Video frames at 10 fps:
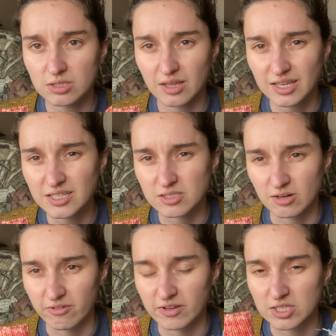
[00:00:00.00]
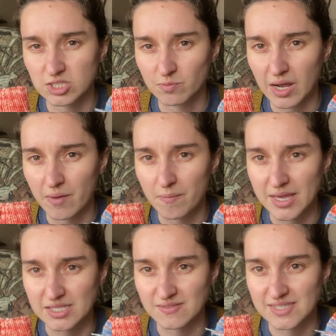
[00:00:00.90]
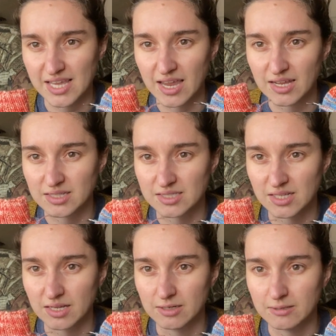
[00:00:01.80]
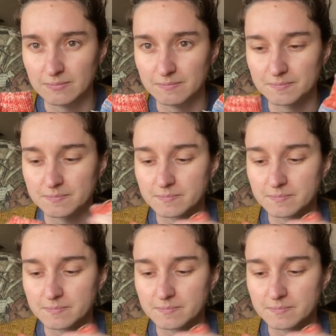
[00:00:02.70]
I think it's Starfish by Massive Skeins. And